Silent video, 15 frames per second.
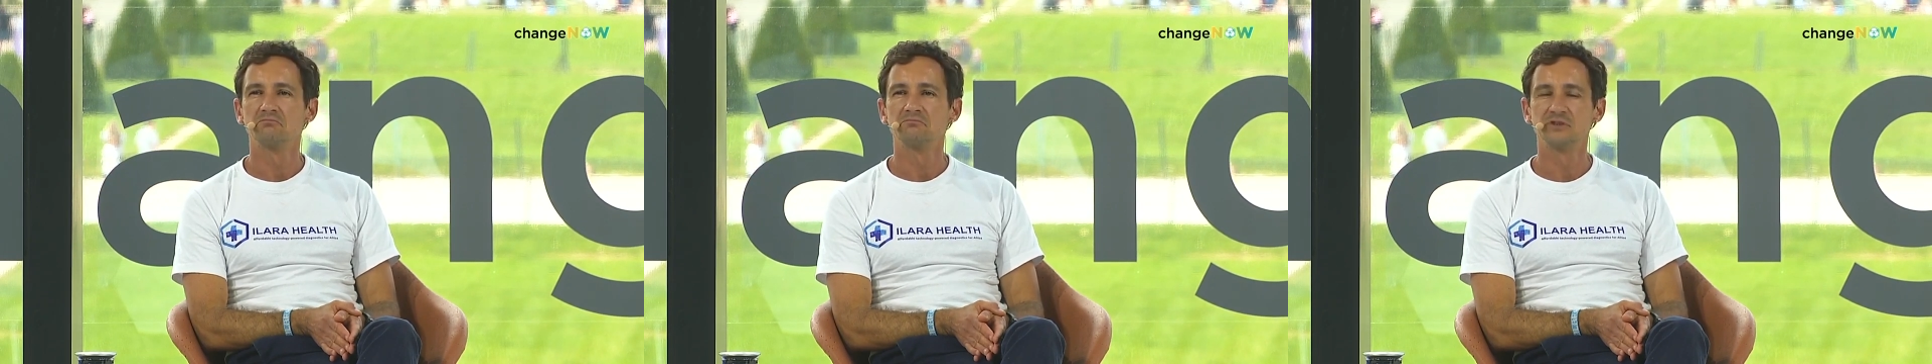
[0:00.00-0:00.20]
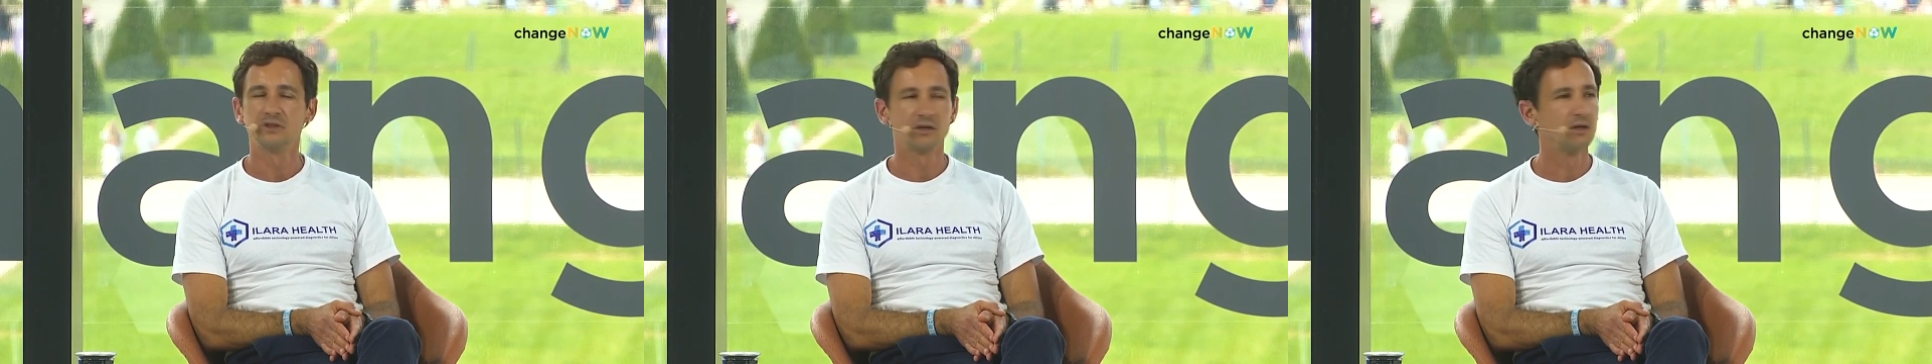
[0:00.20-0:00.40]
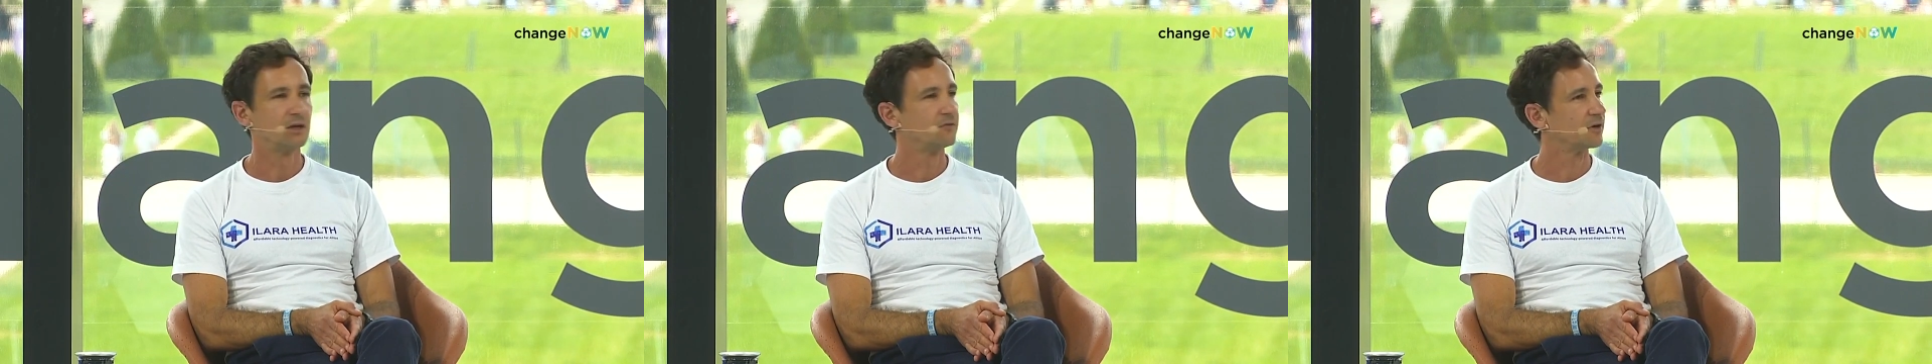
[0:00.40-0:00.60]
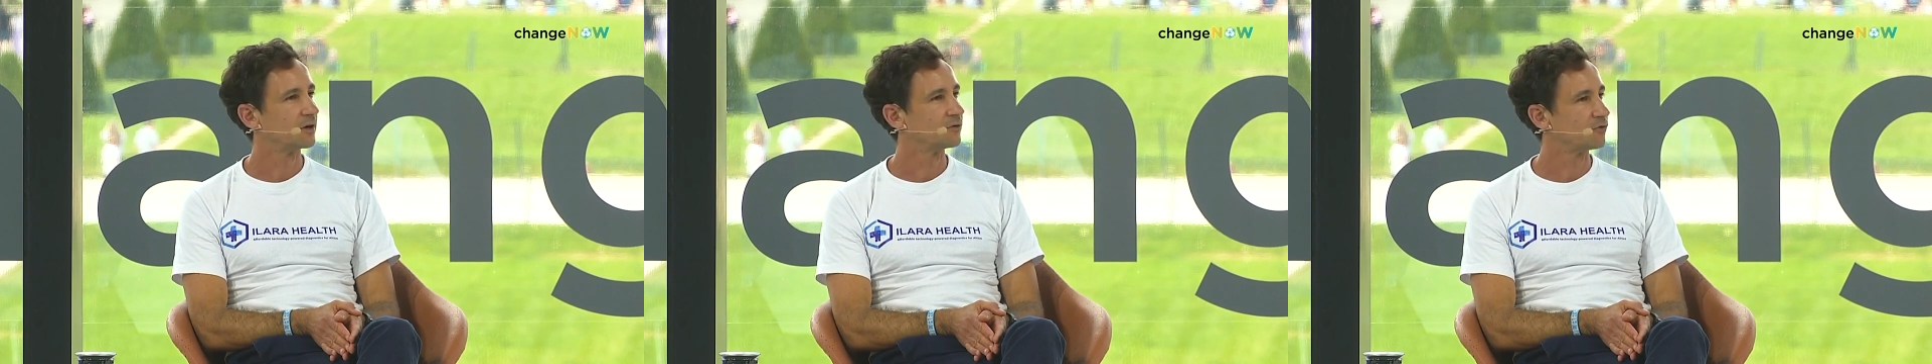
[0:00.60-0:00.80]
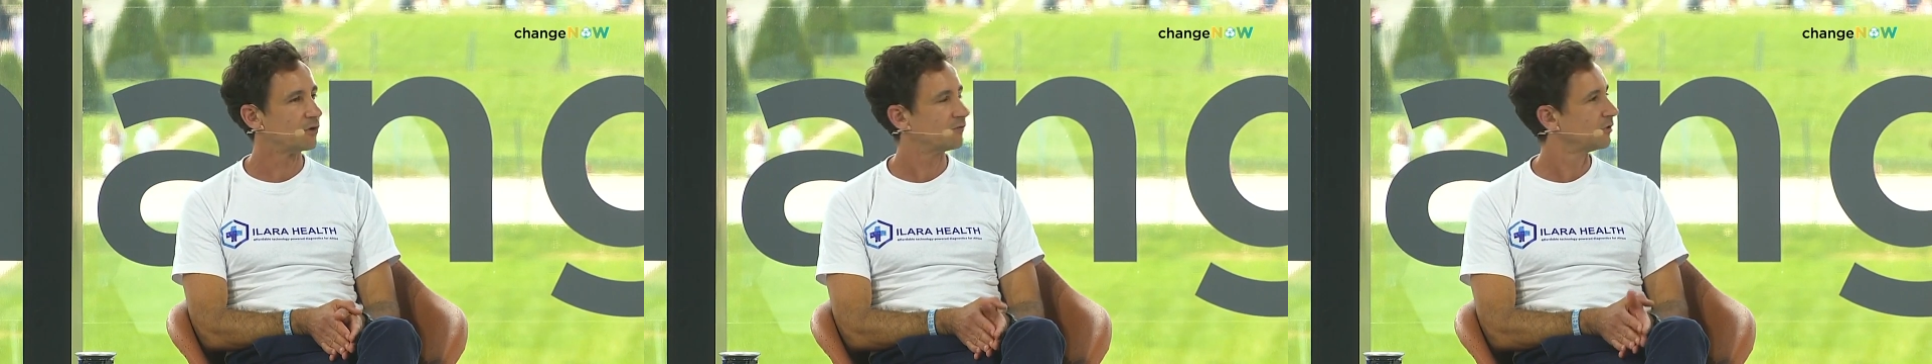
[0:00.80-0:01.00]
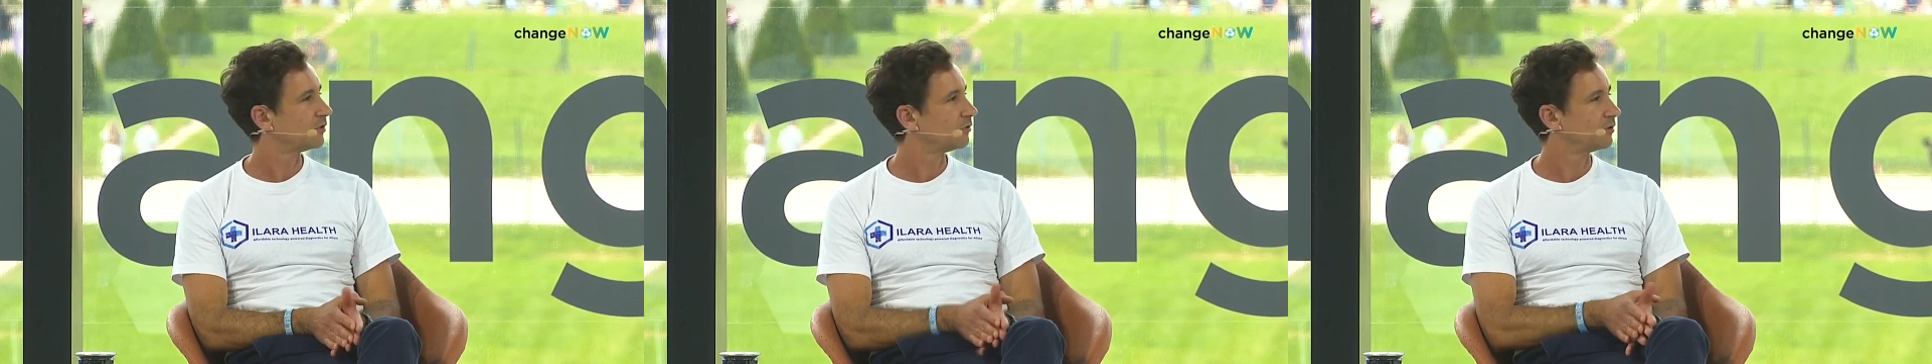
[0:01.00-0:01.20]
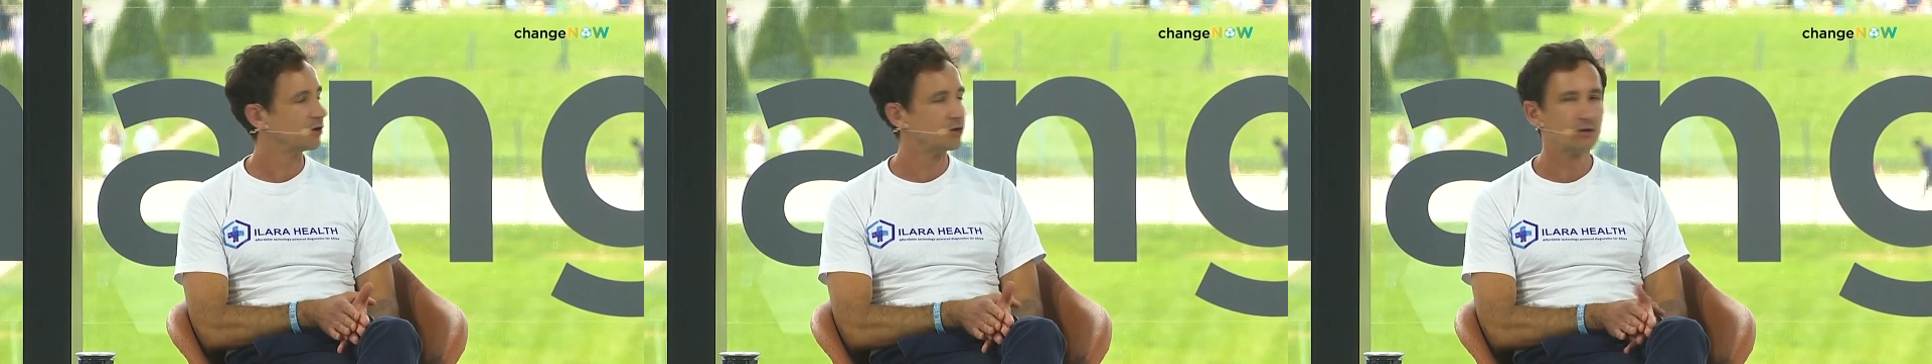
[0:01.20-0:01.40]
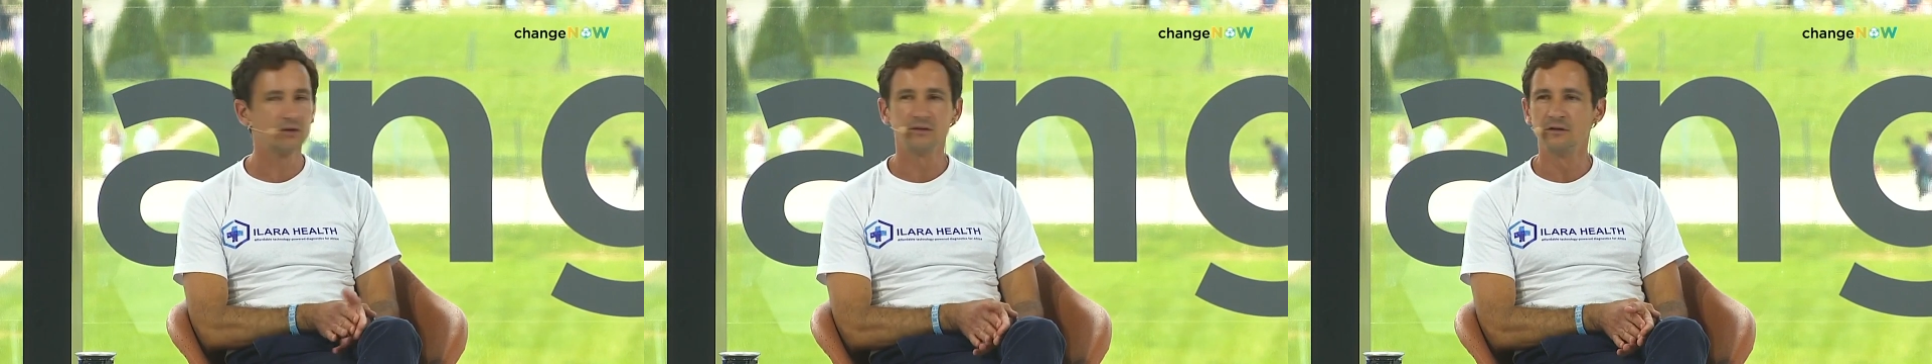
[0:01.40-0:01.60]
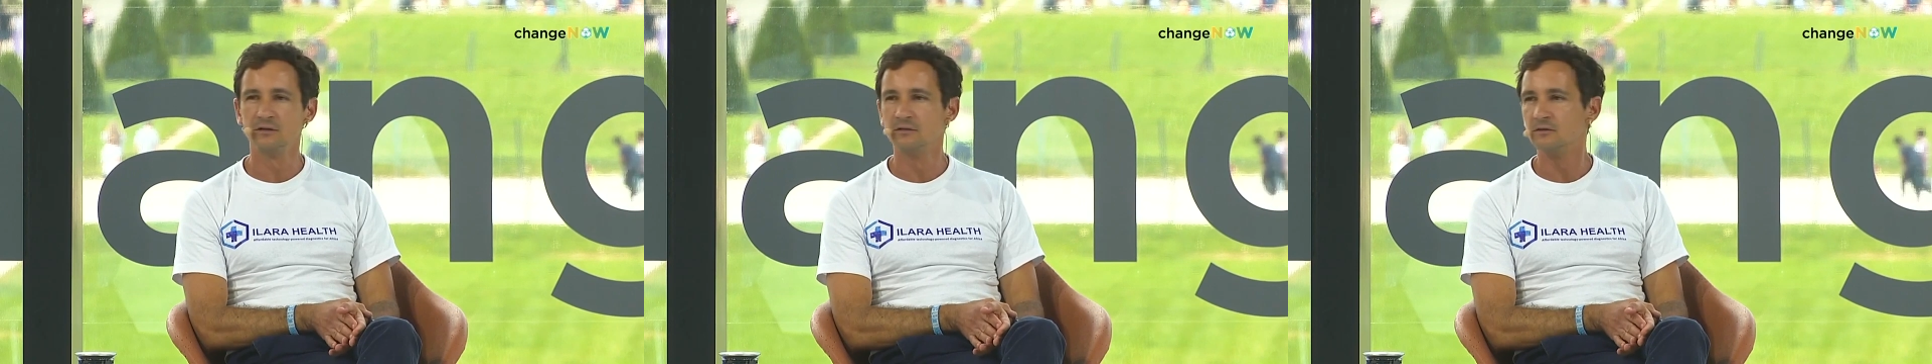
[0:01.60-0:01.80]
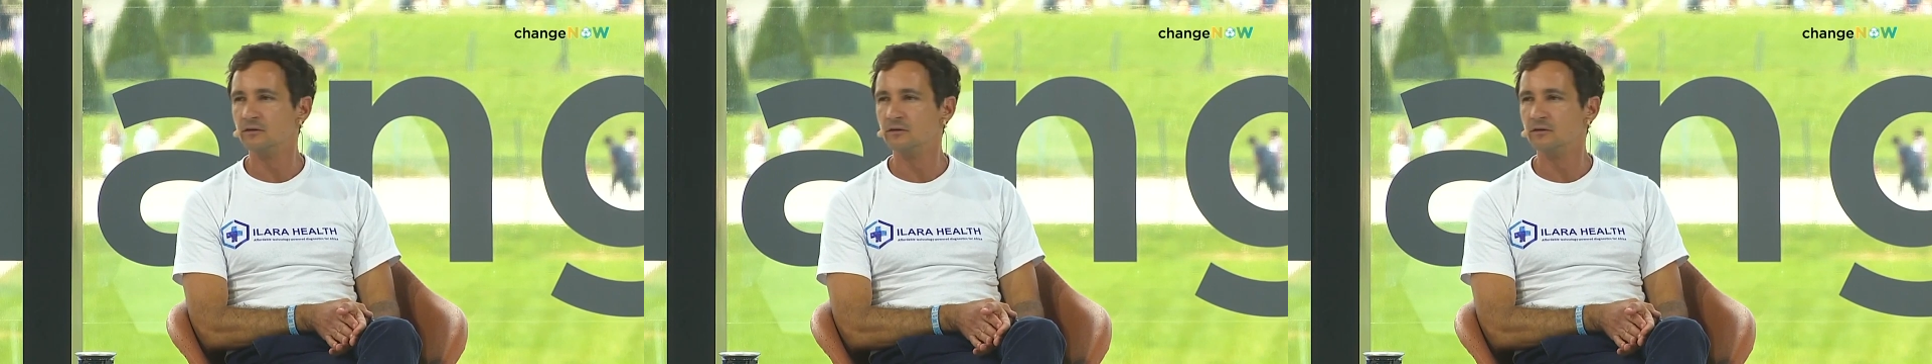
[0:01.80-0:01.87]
significant revenue in